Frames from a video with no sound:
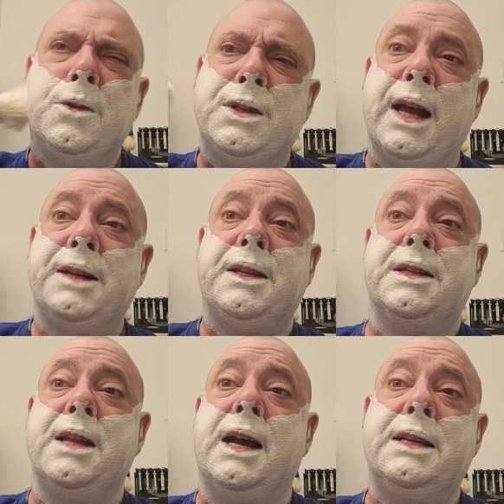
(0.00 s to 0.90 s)
Scent
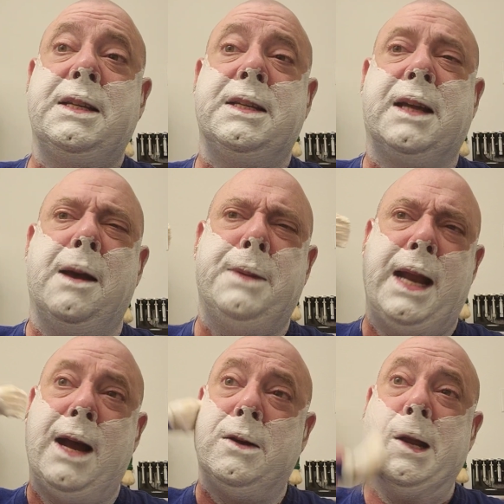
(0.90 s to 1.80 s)
is nice coming
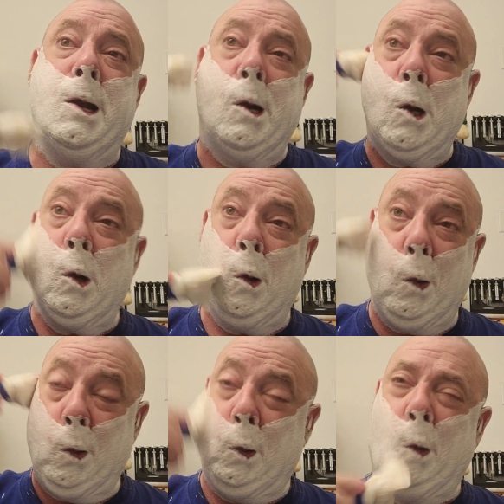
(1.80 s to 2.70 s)
out here.
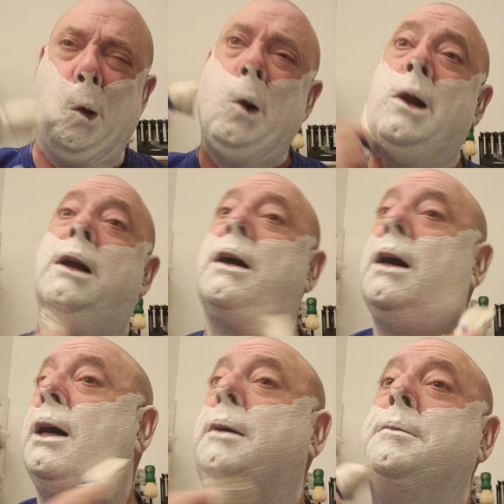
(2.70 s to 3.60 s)

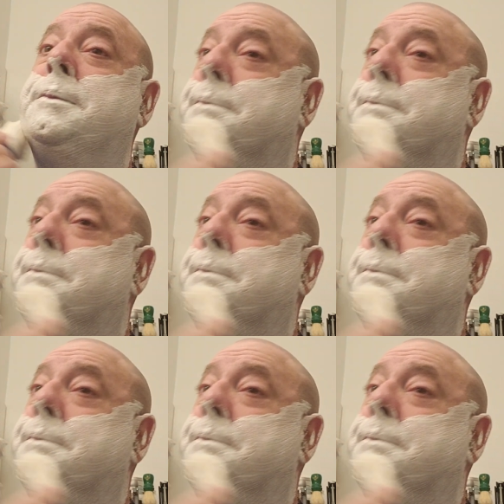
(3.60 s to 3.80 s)
Yeah.